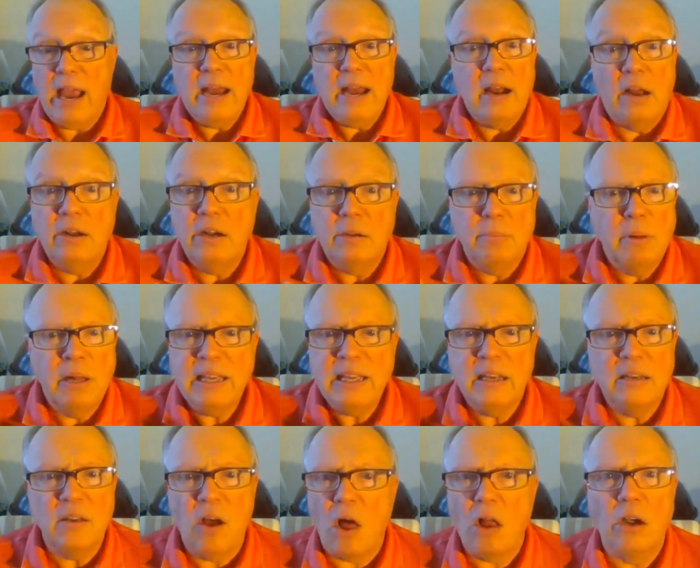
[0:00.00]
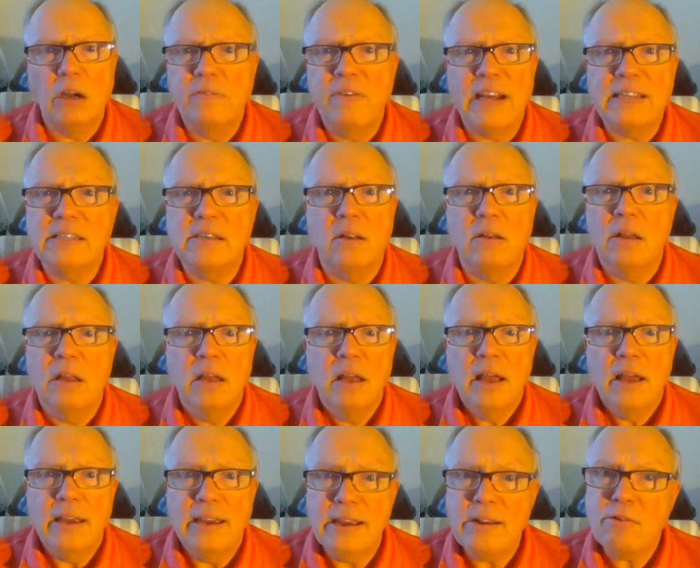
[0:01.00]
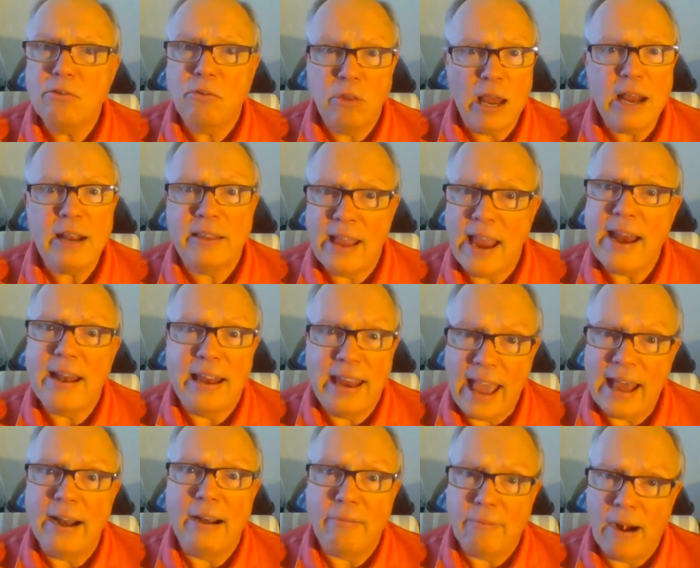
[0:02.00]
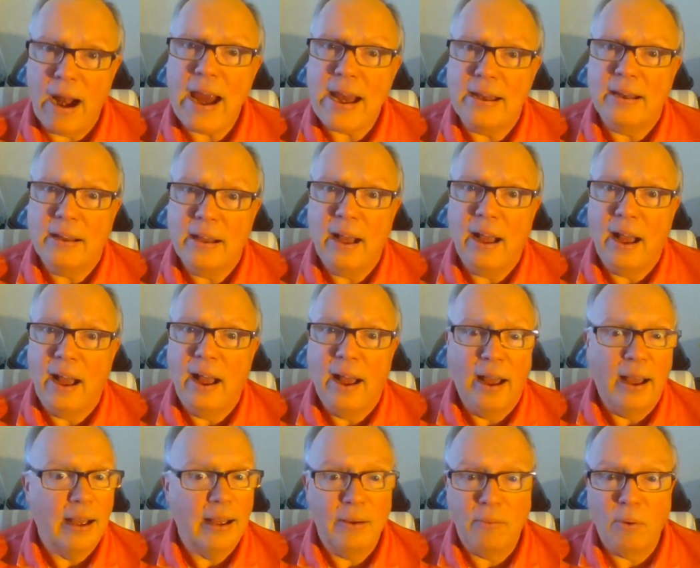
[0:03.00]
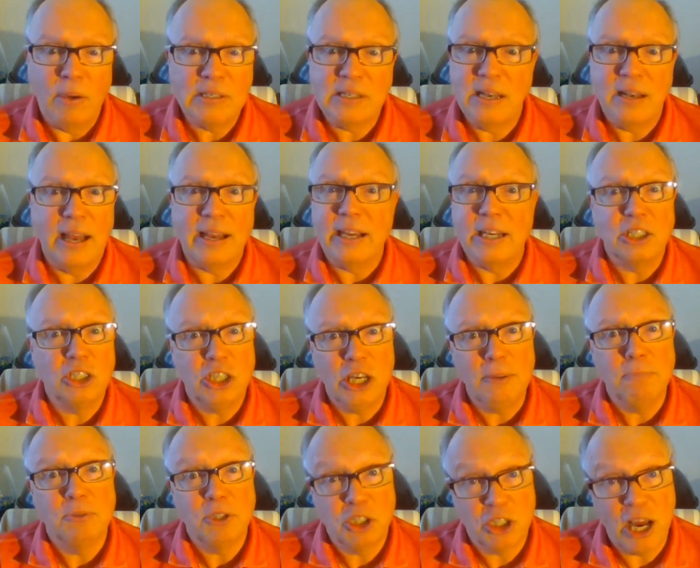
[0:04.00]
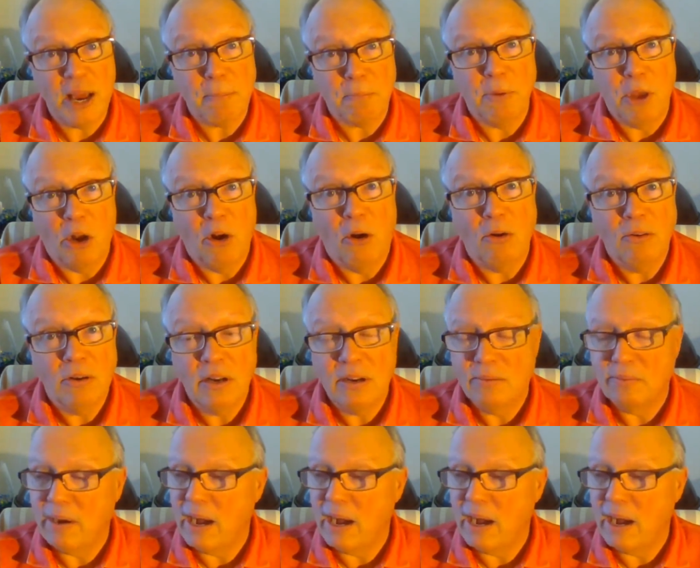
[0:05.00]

Eight hundred million dollar vessel you'd think they'd get it right. Uh, it wasn't like a cheap ship, you know.